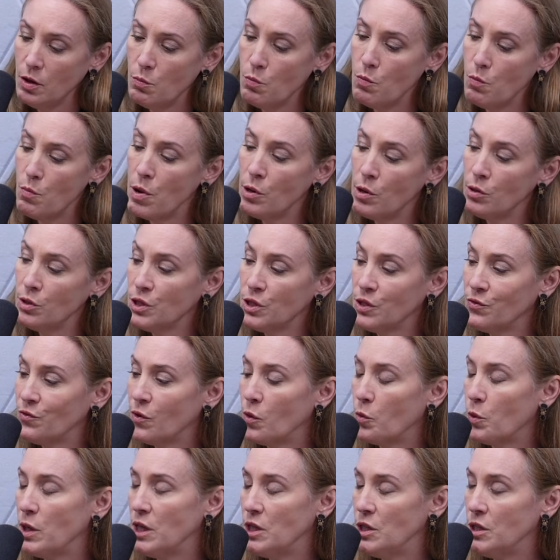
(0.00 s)
most of
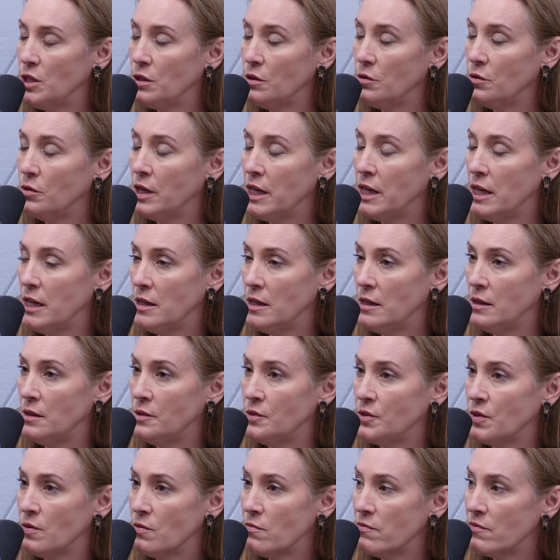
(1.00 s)
what we do
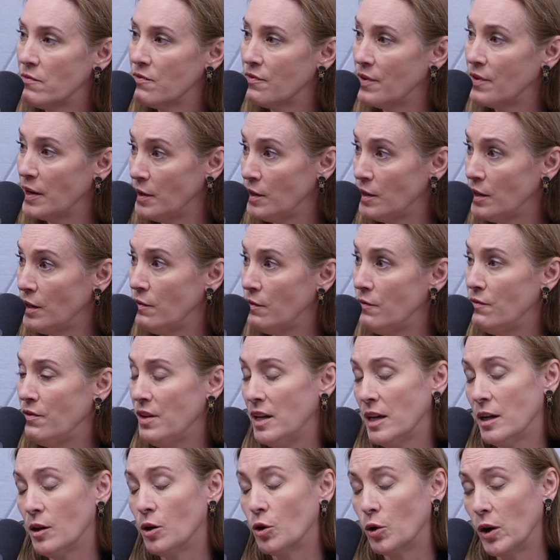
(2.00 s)
is funded
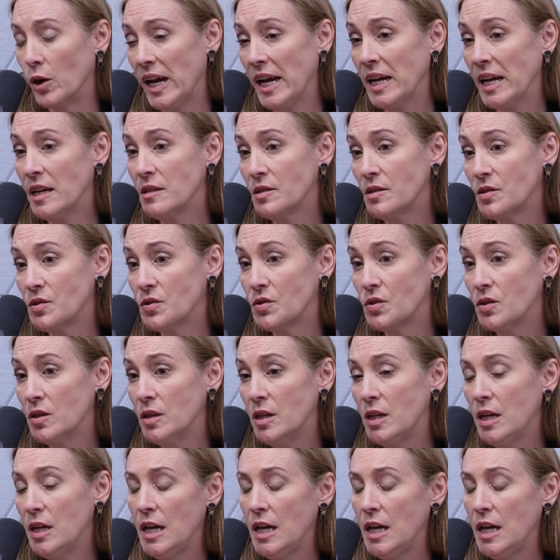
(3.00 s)
via grants.